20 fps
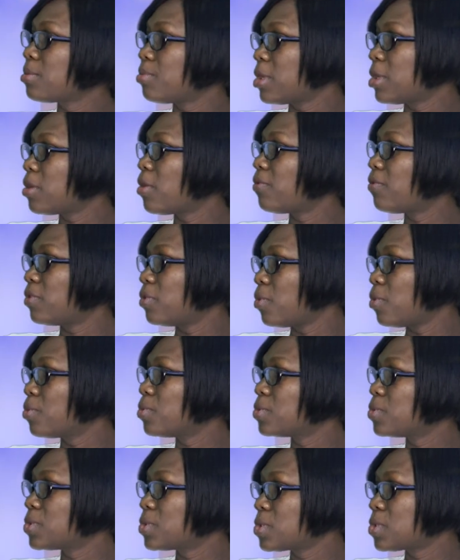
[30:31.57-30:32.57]
bit of
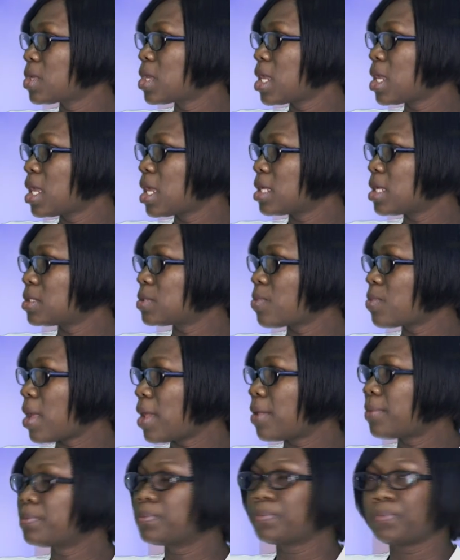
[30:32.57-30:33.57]
those as
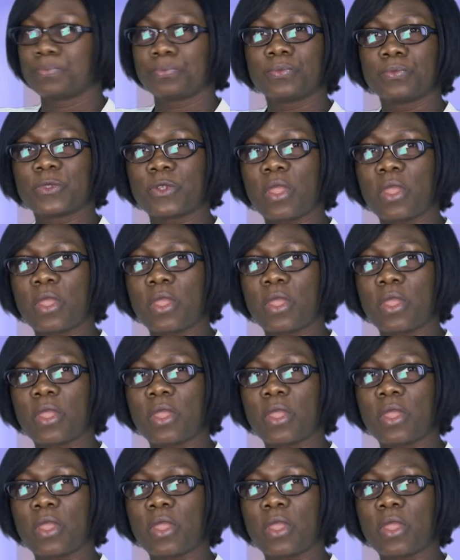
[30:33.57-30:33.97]
well. So